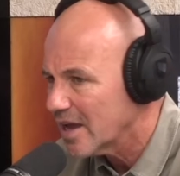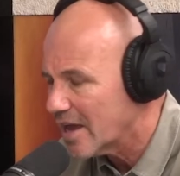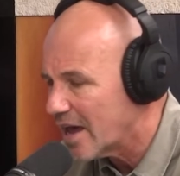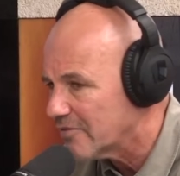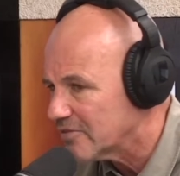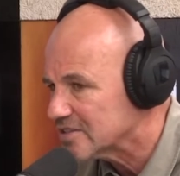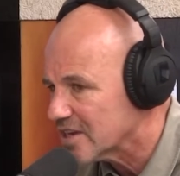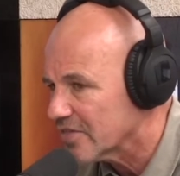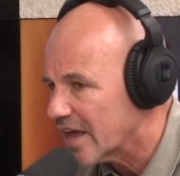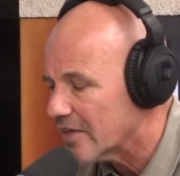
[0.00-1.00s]
Having
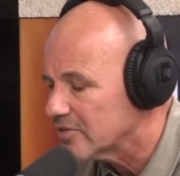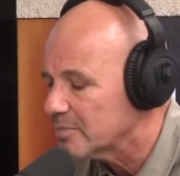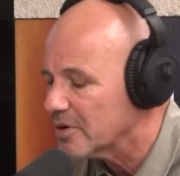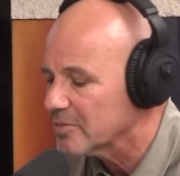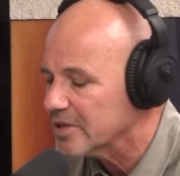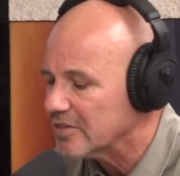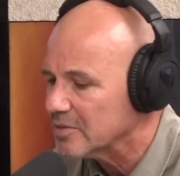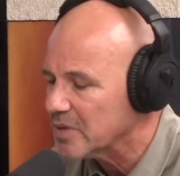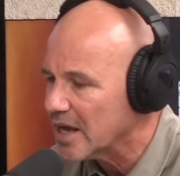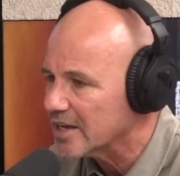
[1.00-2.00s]
said that, you're probably
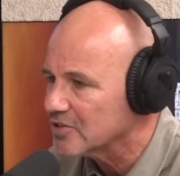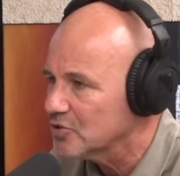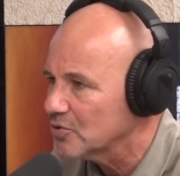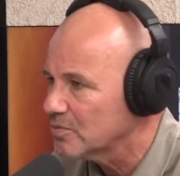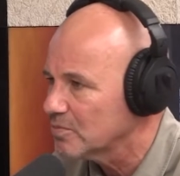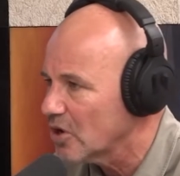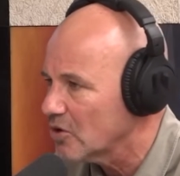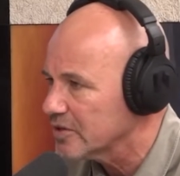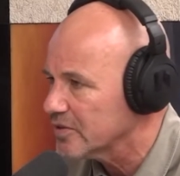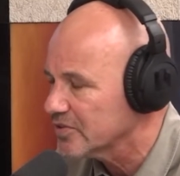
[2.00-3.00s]
underplaying your
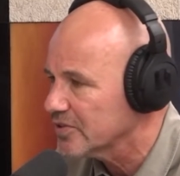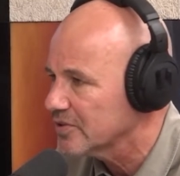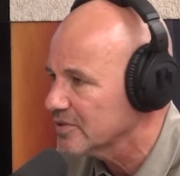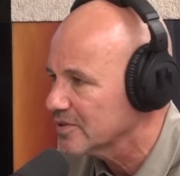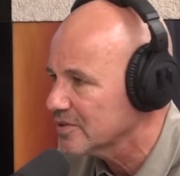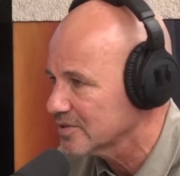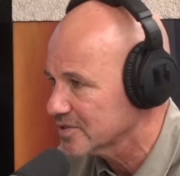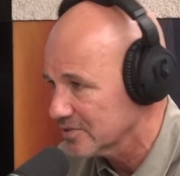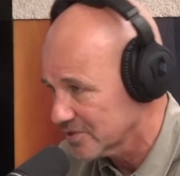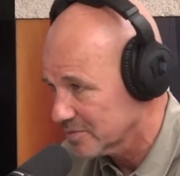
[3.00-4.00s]
role in it too. You could have
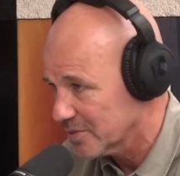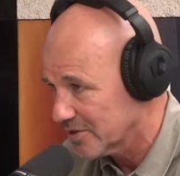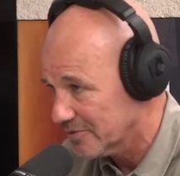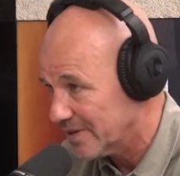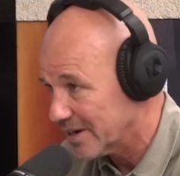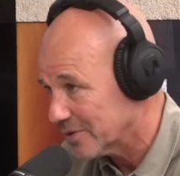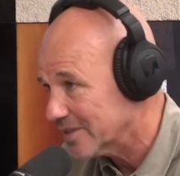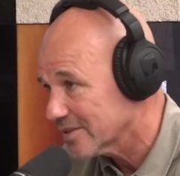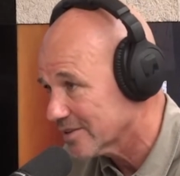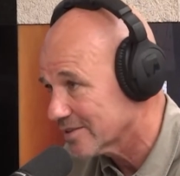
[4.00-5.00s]
still just been a
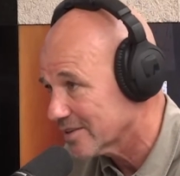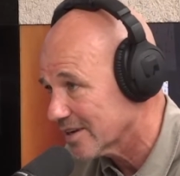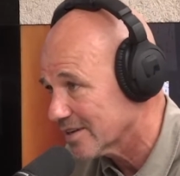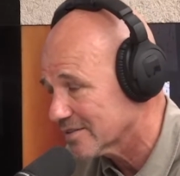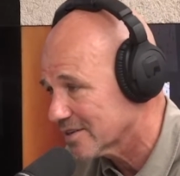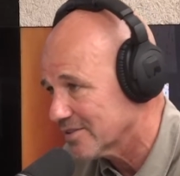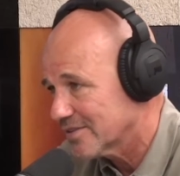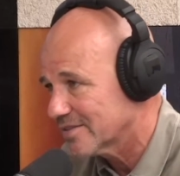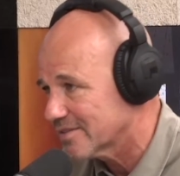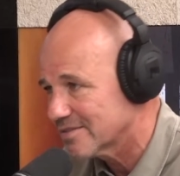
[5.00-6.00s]
fuckwit and
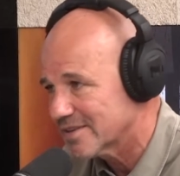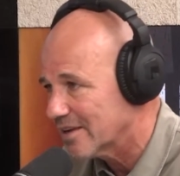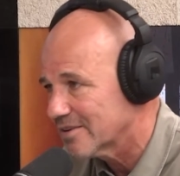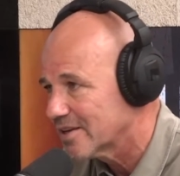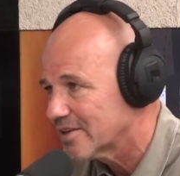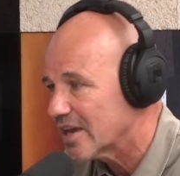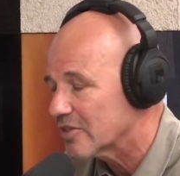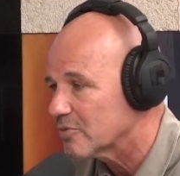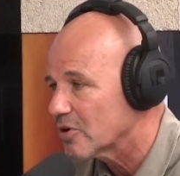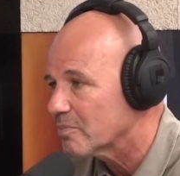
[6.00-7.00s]
gone
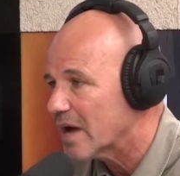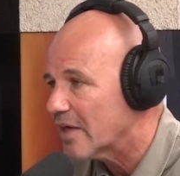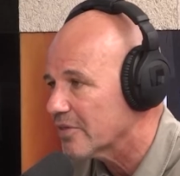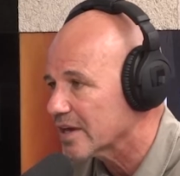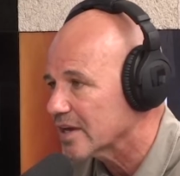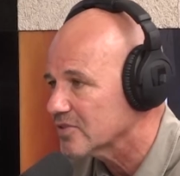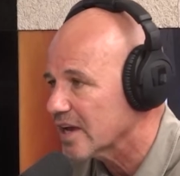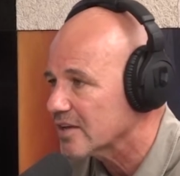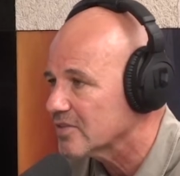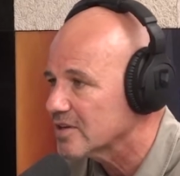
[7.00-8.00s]
down the wrong path again,
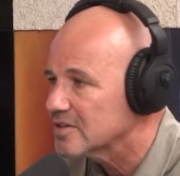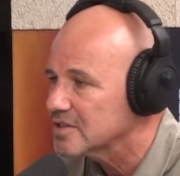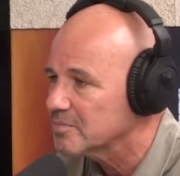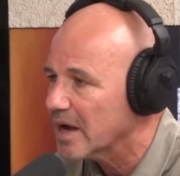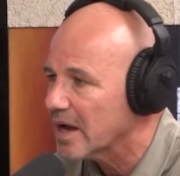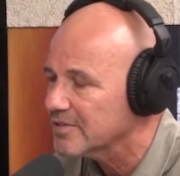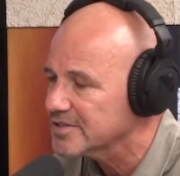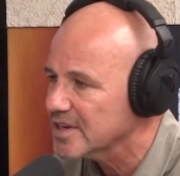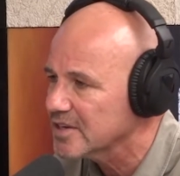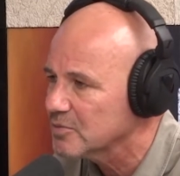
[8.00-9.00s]
taken the easy path.
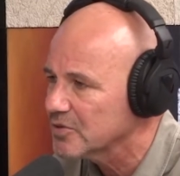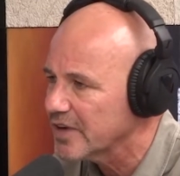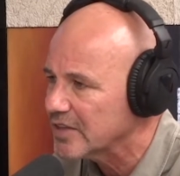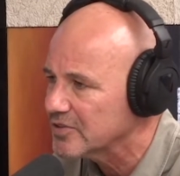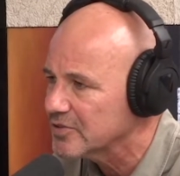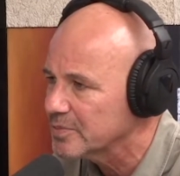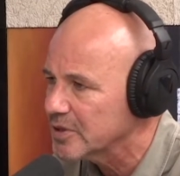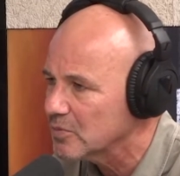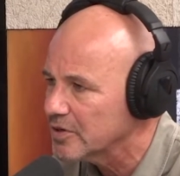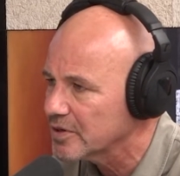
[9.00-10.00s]
So you would have had to do a bit
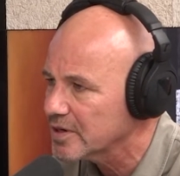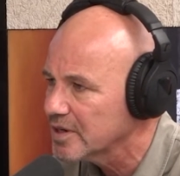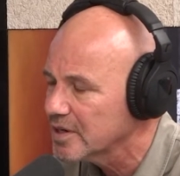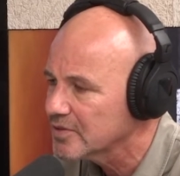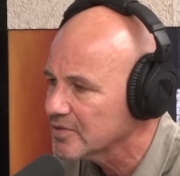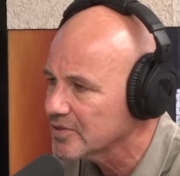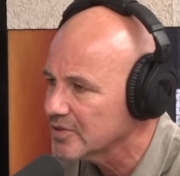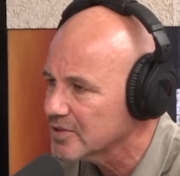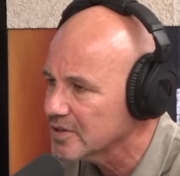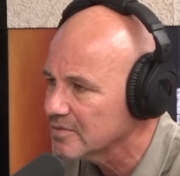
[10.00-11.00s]
of work to
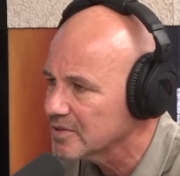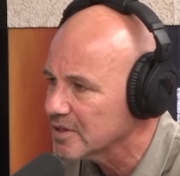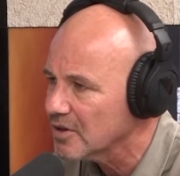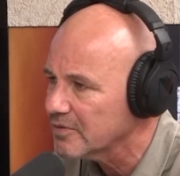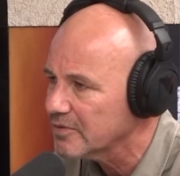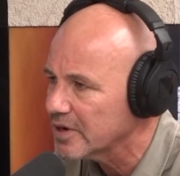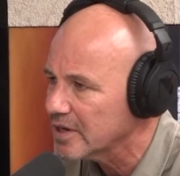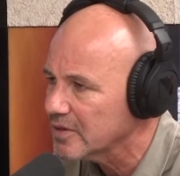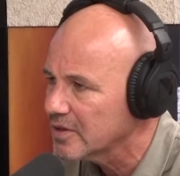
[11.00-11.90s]
turn your life around.